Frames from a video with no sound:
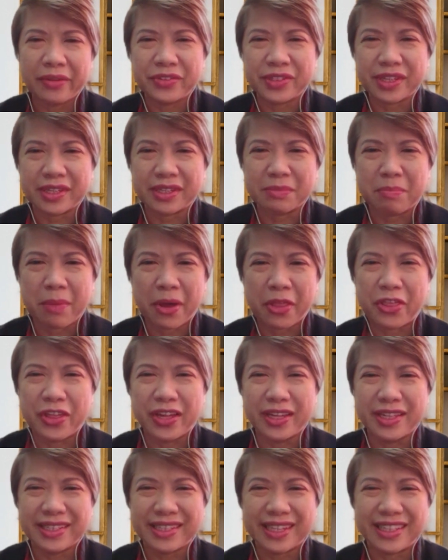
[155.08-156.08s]
as
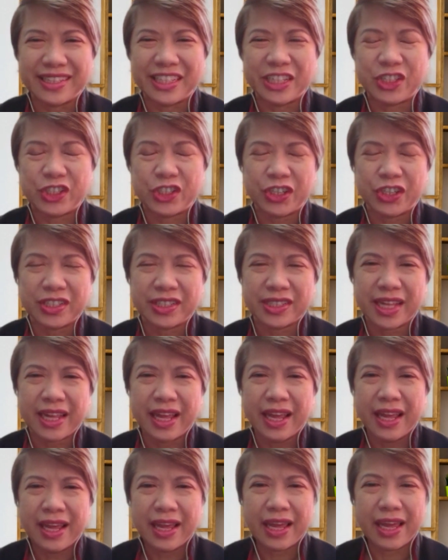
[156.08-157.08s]
mothers, as sisters,
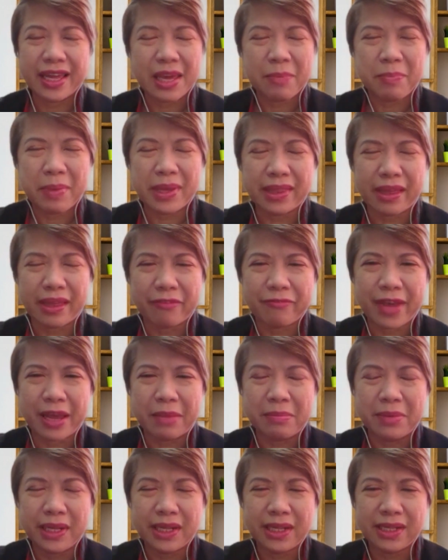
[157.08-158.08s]
and keeping their
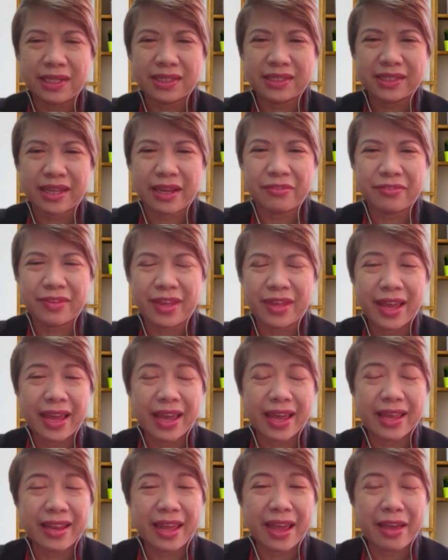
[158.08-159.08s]
family safe
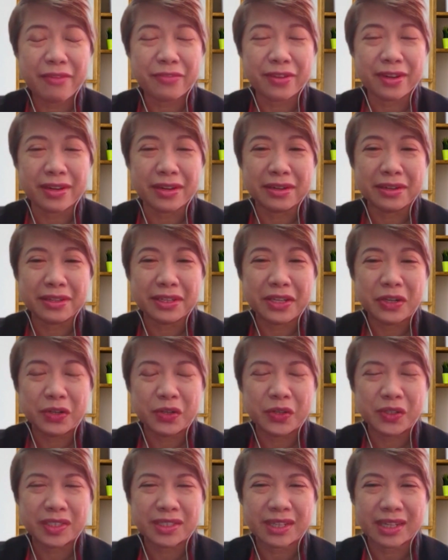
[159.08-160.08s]
and have a,
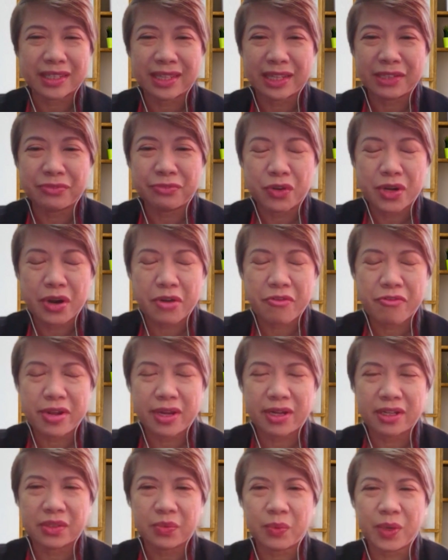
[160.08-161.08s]
successful
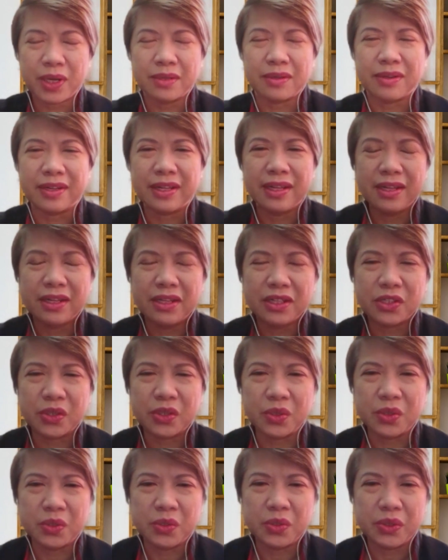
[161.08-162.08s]
career as well.
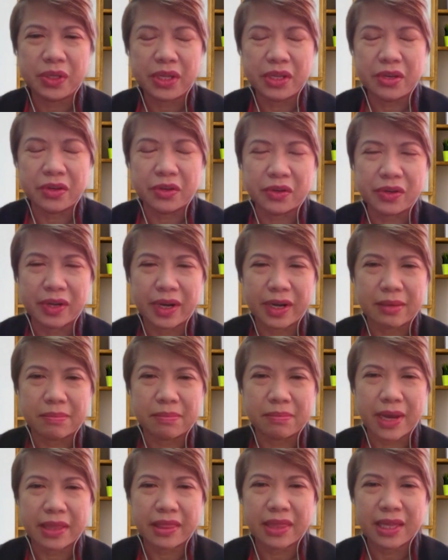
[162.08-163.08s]
So,
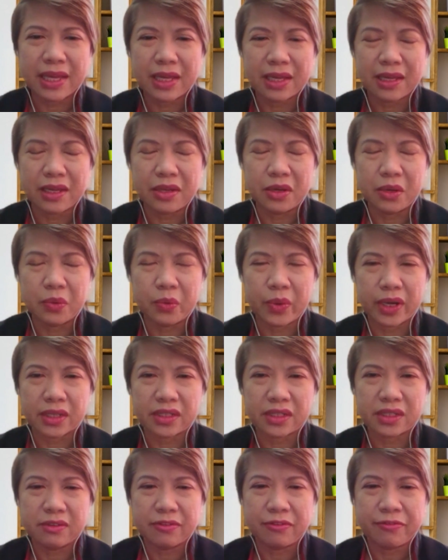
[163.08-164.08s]
I think, we are
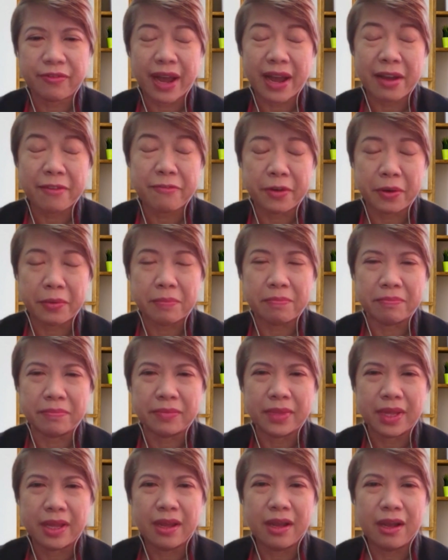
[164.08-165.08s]
still far
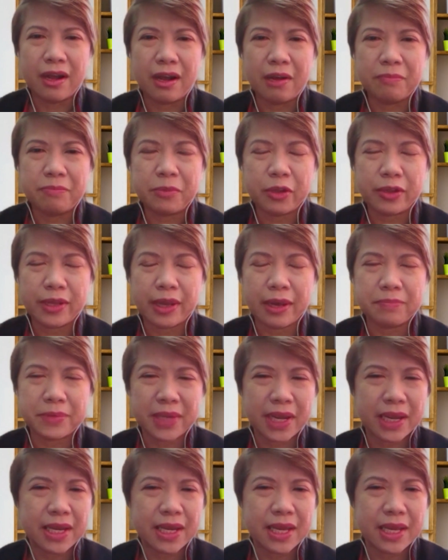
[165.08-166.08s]
from
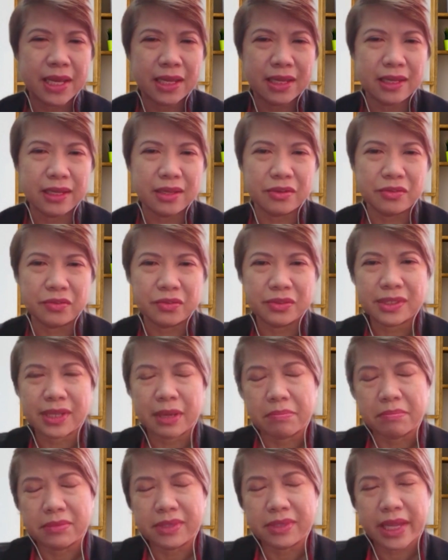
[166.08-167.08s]
obtaining,
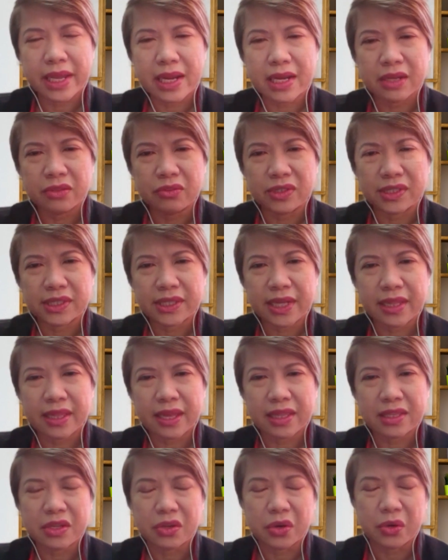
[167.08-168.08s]
some data to say
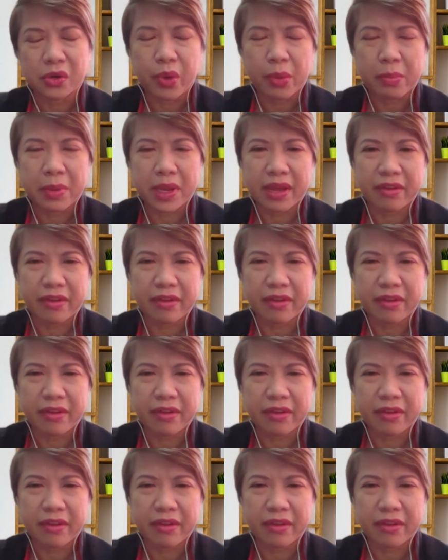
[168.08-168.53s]
that, women have